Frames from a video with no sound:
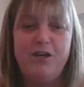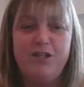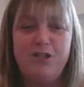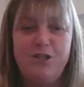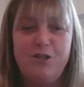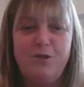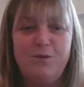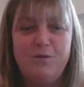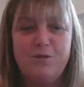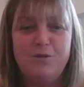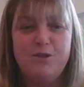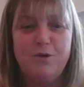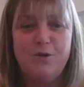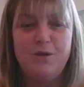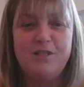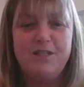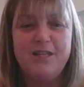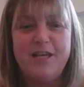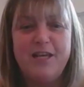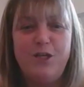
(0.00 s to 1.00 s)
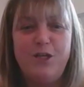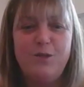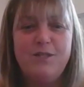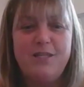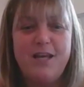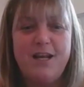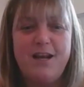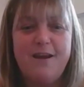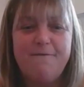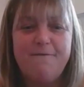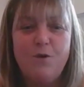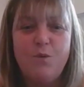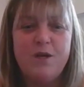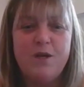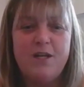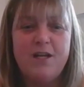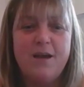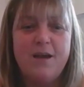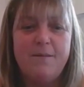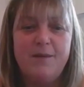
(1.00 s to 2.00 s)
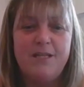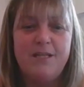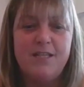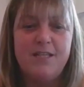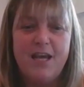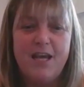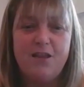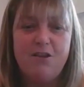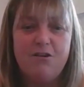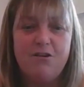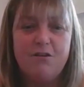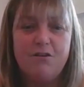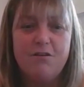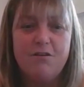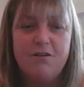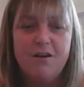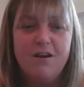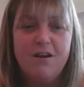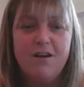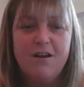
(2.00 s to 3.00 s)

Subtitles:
too. So it's like you said, everyone coming together